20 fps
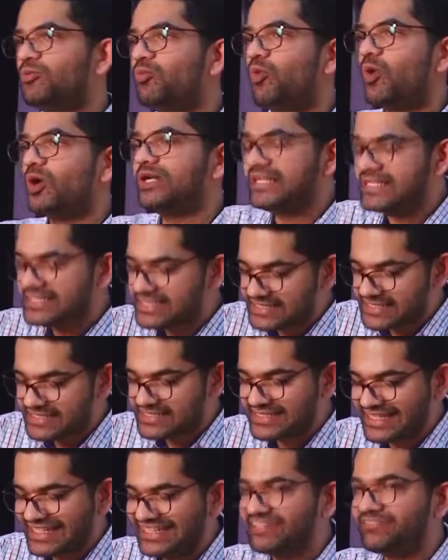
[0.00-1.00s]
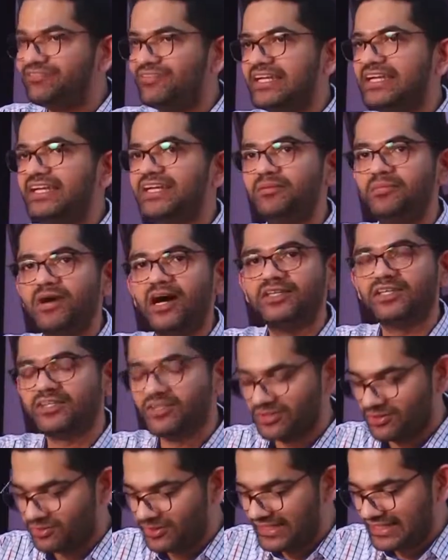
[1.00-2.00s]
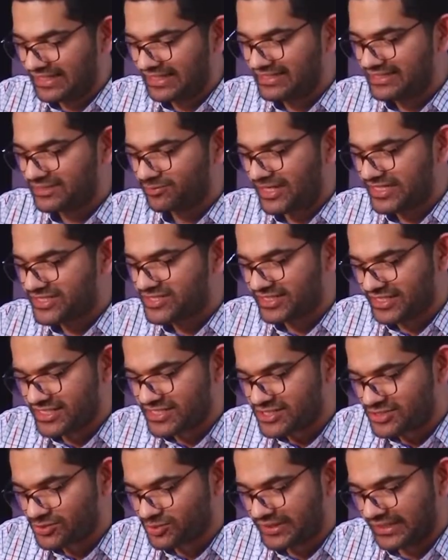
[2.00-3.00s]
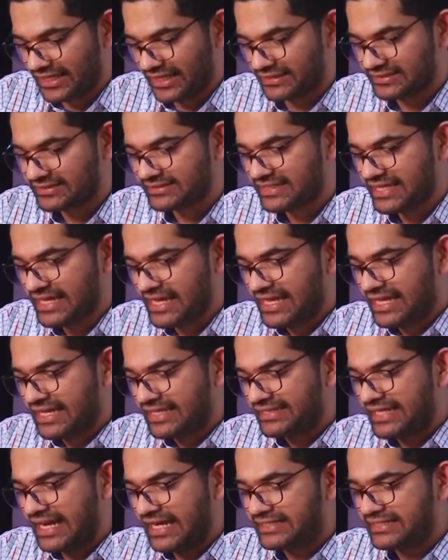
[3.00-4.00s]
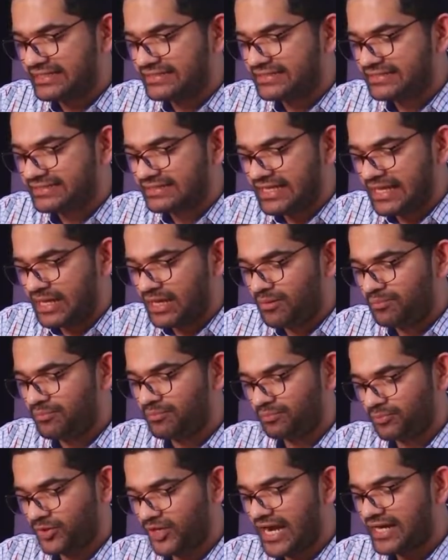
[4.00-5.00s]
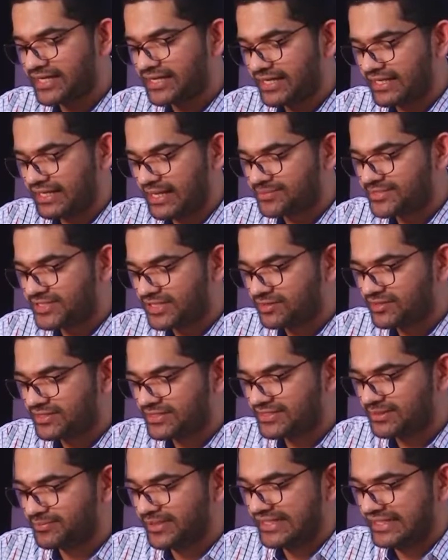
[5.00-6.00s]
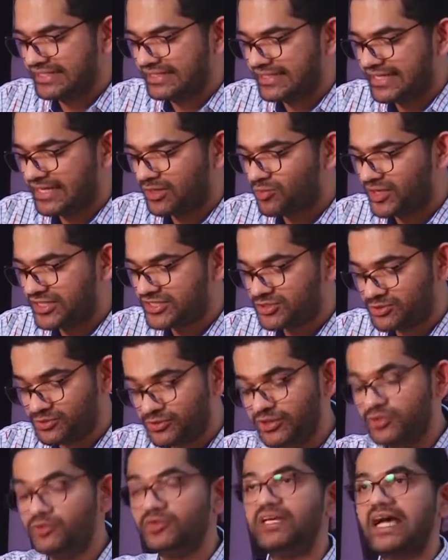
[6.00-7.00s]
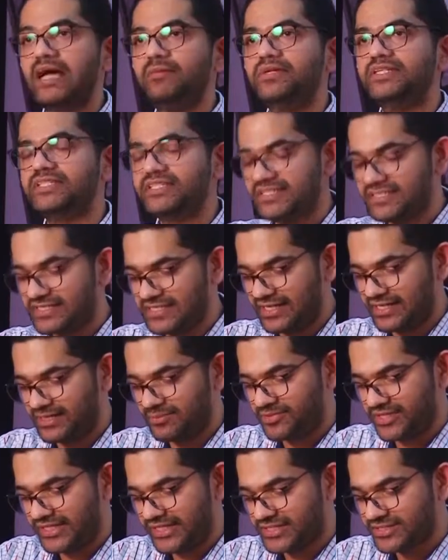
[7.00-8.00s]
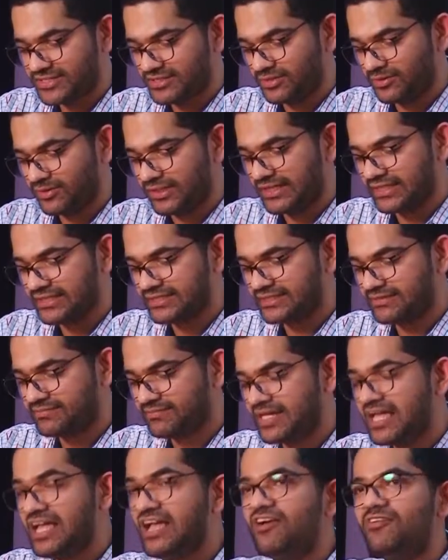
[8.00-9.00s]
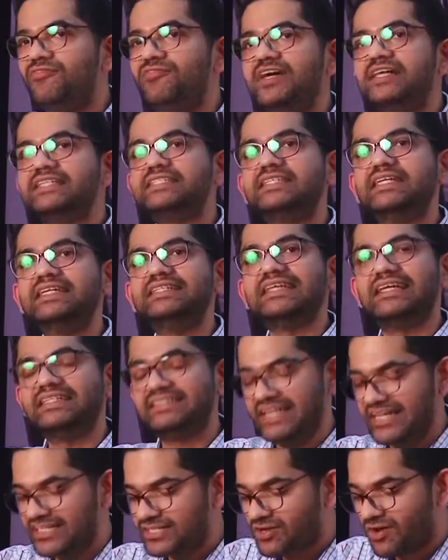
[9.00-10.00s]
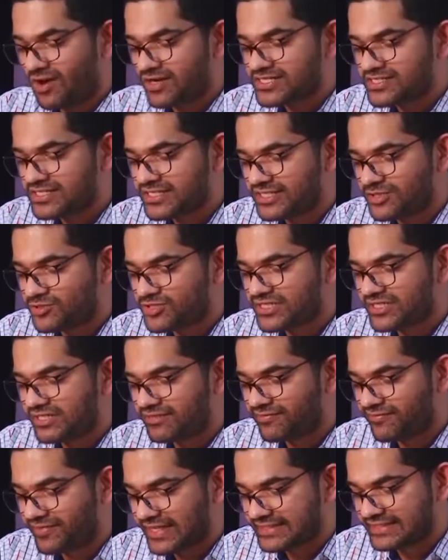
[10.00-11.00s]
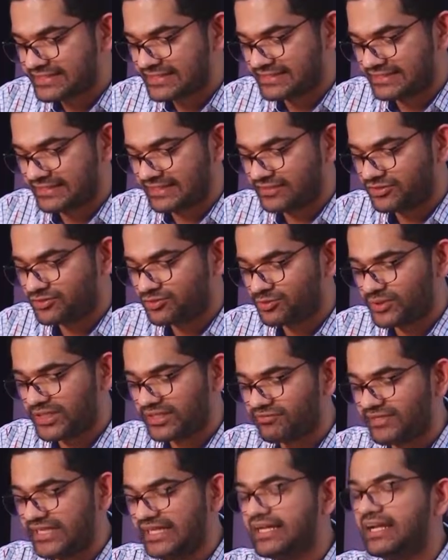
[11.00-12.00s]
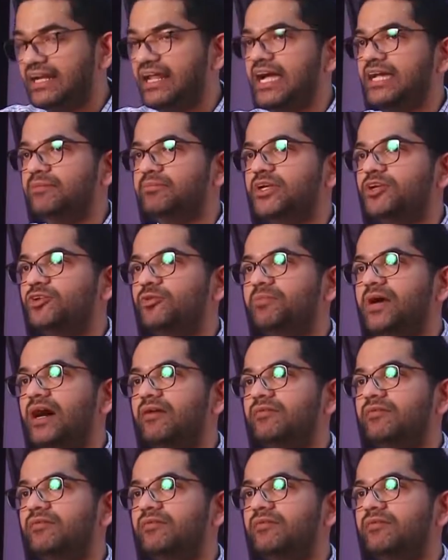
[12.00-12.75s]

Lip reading: what is significant about the colonial intervention is two things. That is, monarchical absolutism in India acquired two new dimensions under British colonialism. First, it attained constitutional fixity through a realignment of